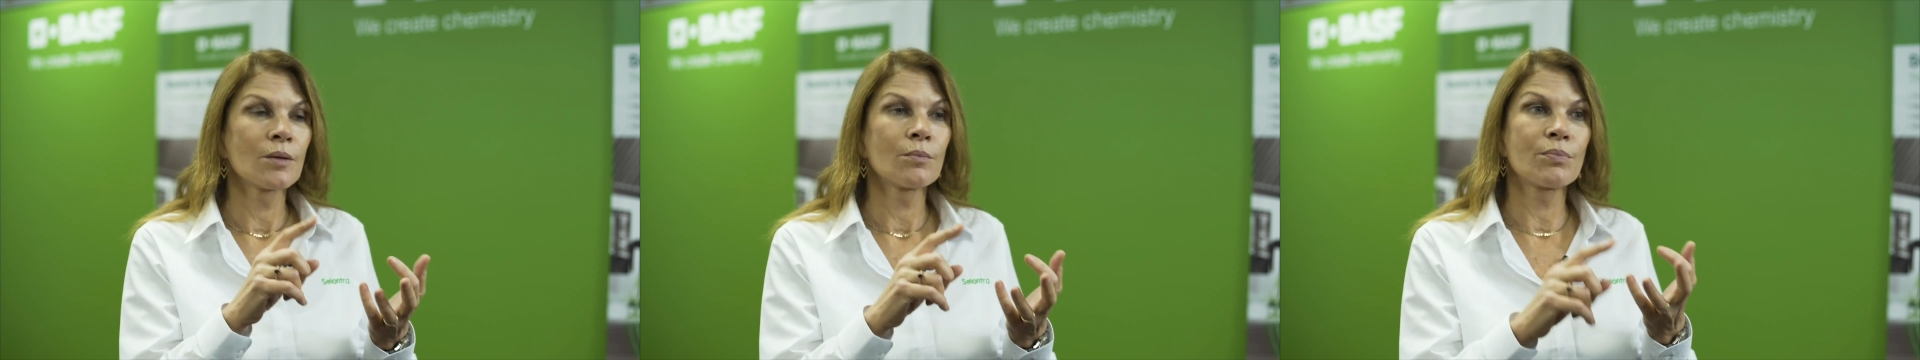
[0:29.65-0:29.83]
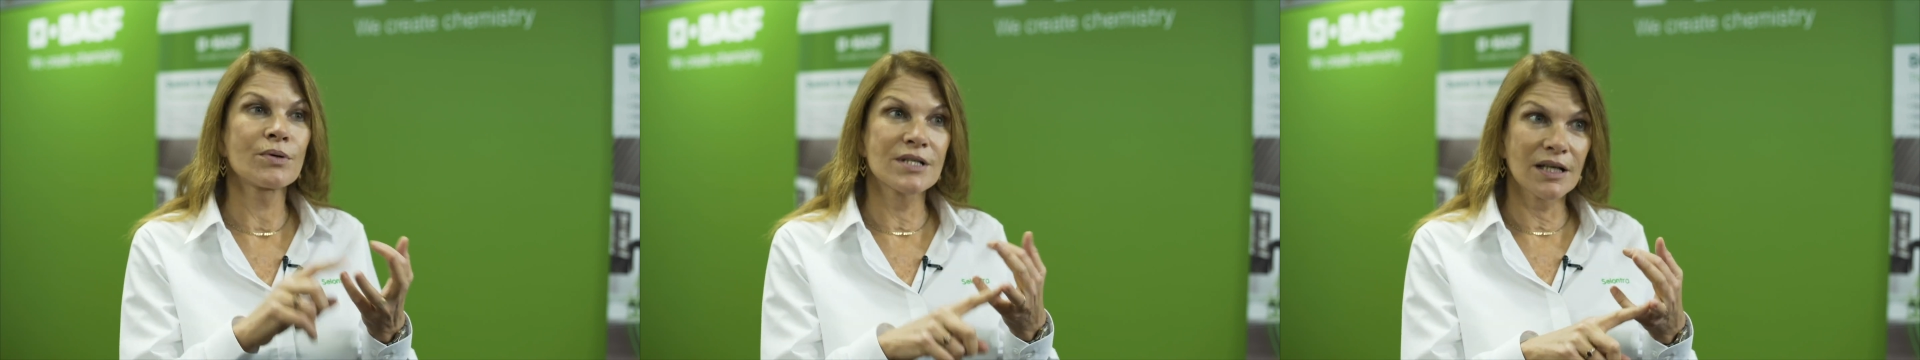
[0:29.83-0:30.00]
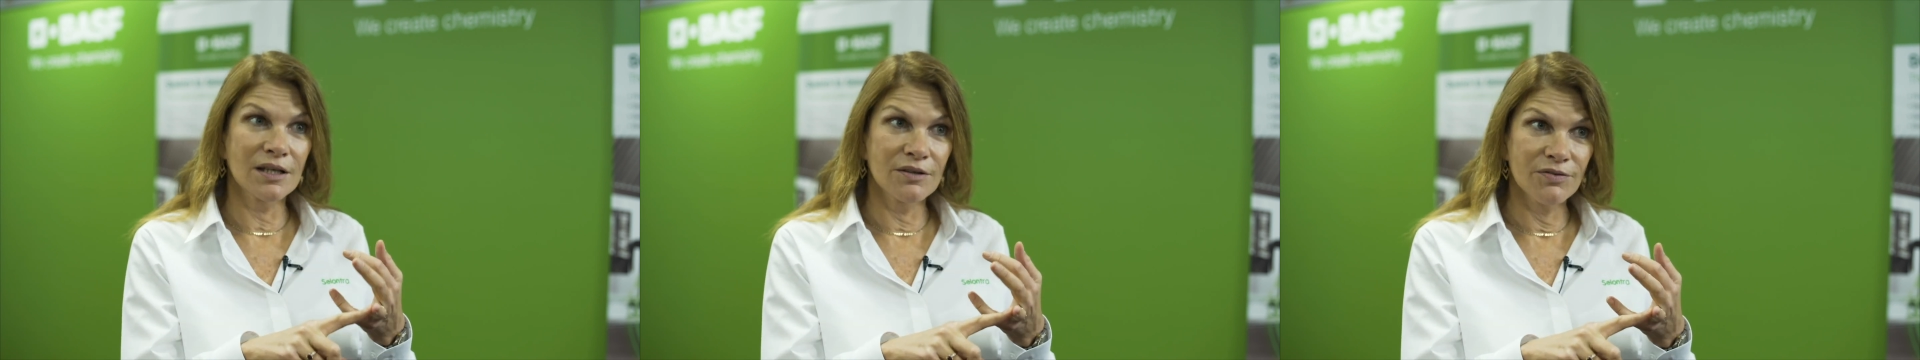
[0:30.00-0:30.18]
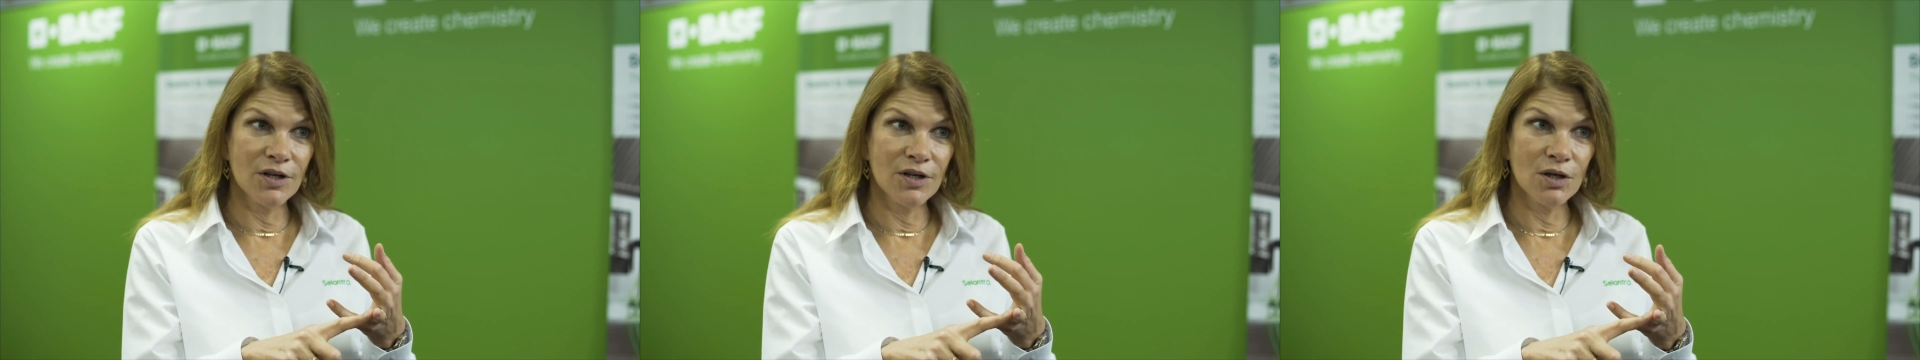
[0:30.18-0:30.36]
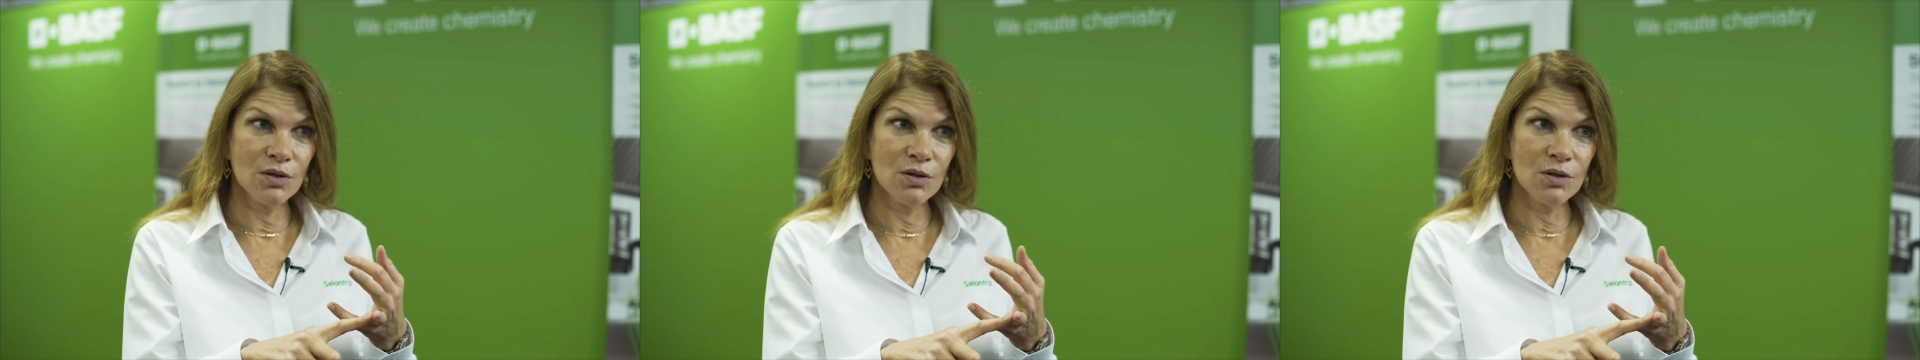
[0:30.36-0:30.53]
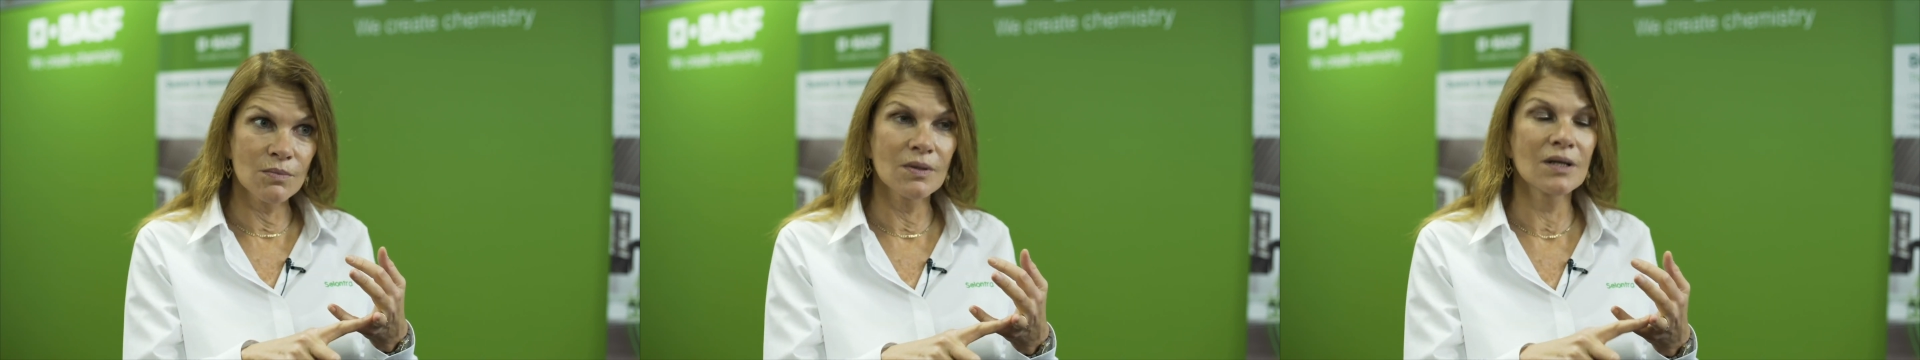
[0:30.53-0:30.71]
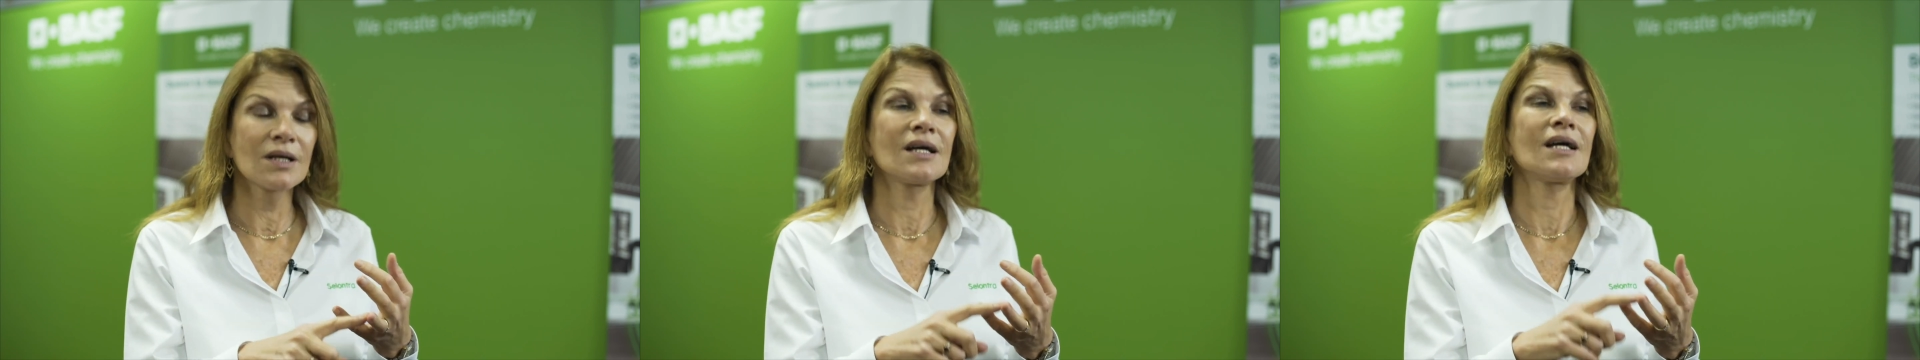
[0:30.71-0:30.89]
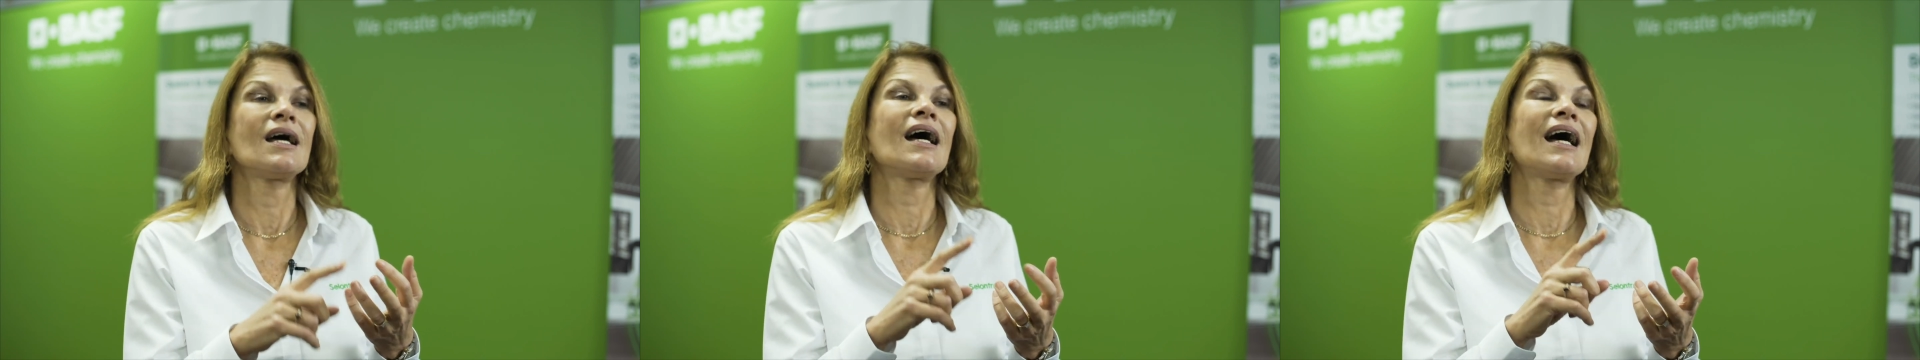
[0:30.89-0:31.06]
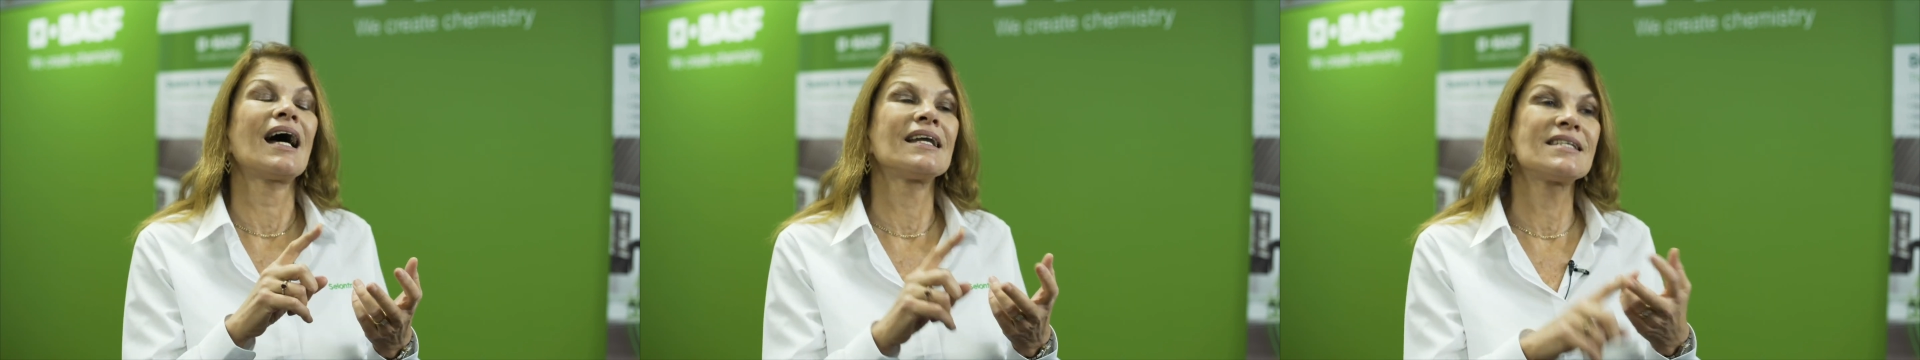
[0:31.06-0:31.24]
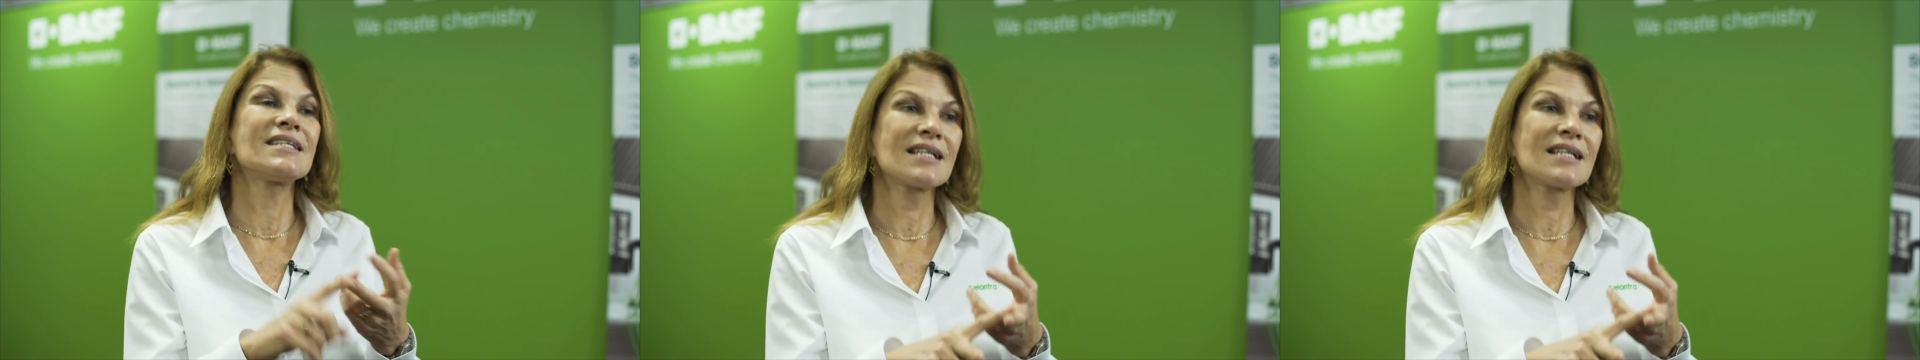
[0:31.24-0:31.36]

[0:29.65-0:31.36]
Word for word: brodifacoum and